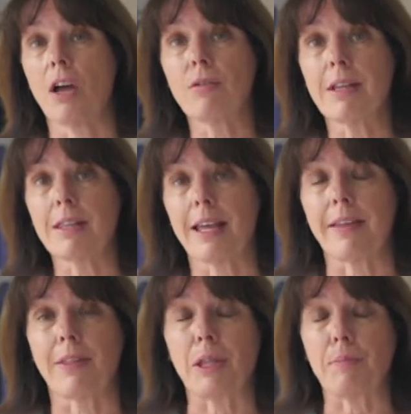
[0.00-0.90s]
only
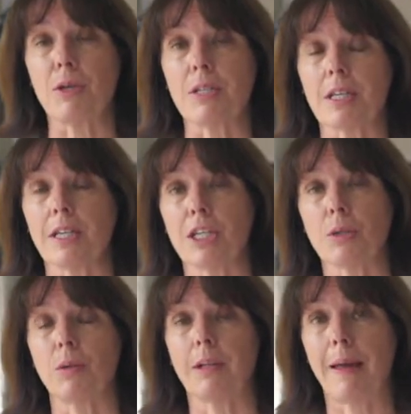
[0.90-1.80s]
thing that the music
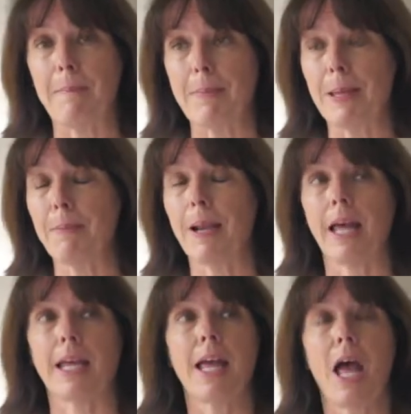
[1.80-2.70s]
teacher will let me
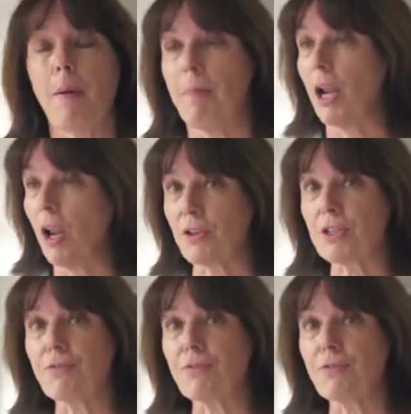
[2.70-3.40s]
play. But lots